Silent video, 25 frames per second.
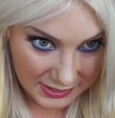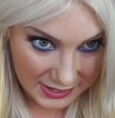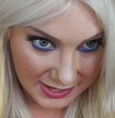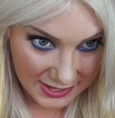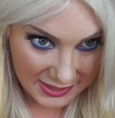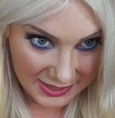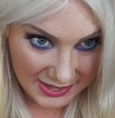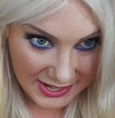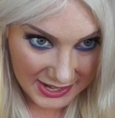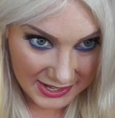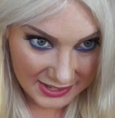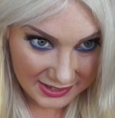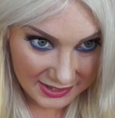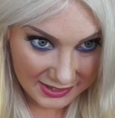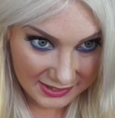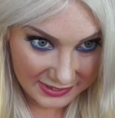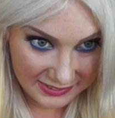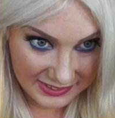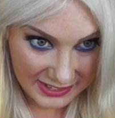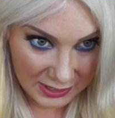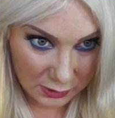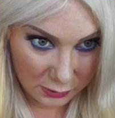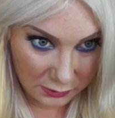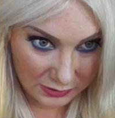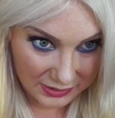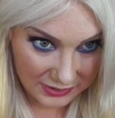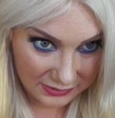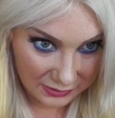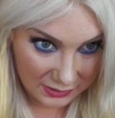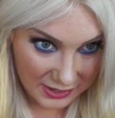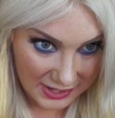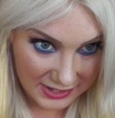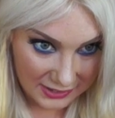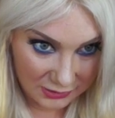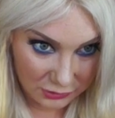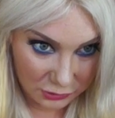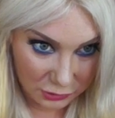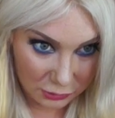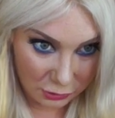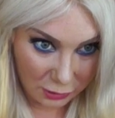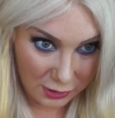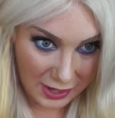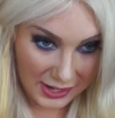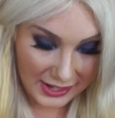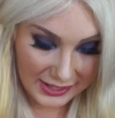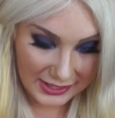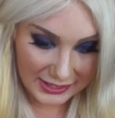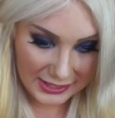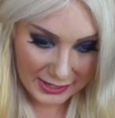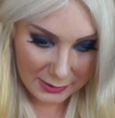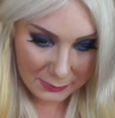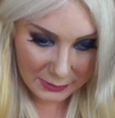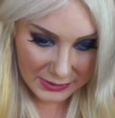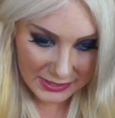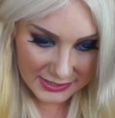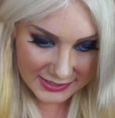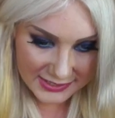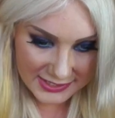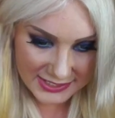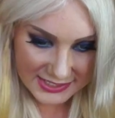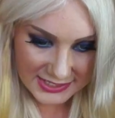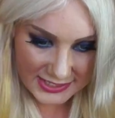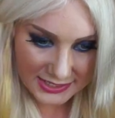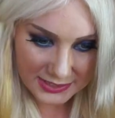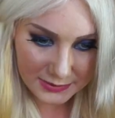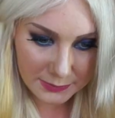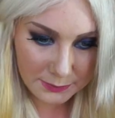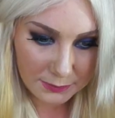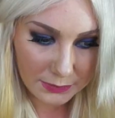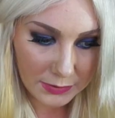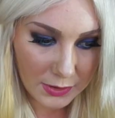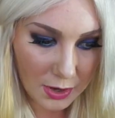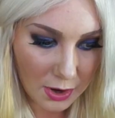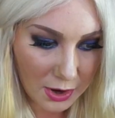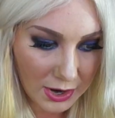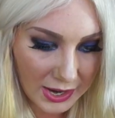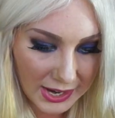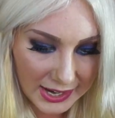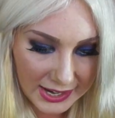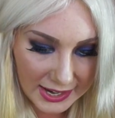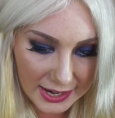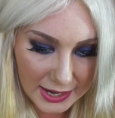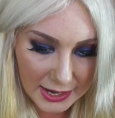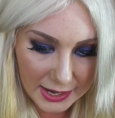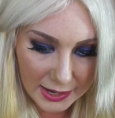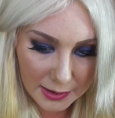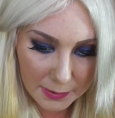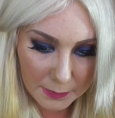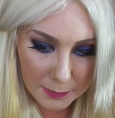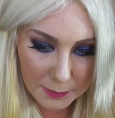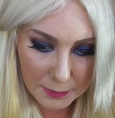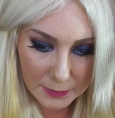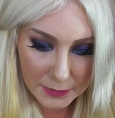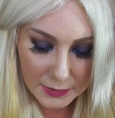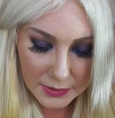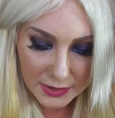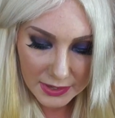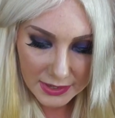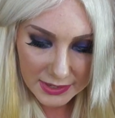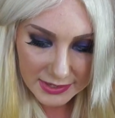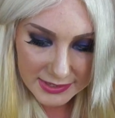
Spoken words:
and then see all this kind of scraggly bits. I am